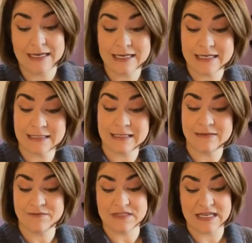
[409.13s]
He didn't
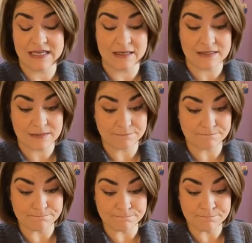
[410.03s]
leave the tent.
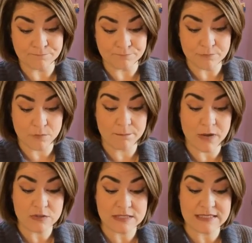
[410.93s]

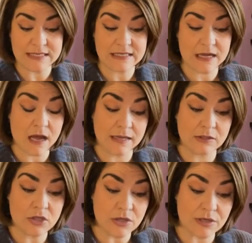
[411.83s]
Moses said to God,
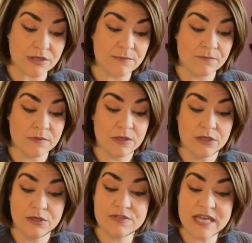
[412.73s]
Look,
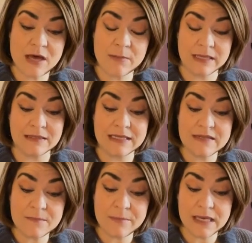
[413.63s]
you tell me,
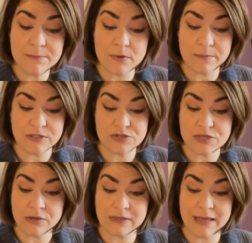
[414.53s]
lead the people, but you
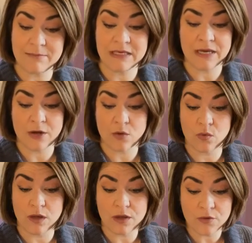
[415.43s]
don't let me
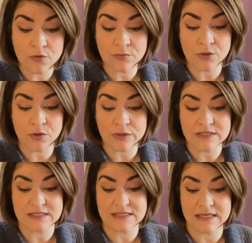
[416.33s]
know whom you're going
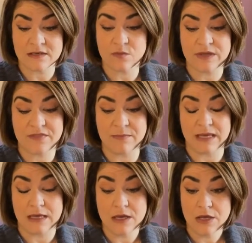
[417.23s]
to send with
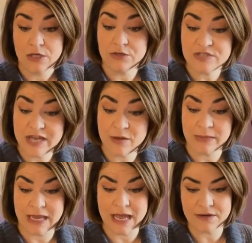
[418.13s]
me. You tell
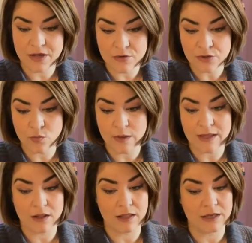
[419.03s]
me, I know you
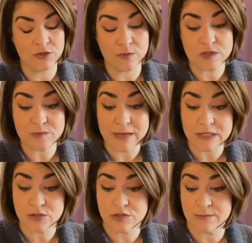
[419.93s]
well, and you are
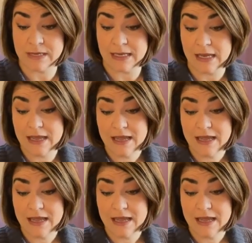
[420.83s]
special to me.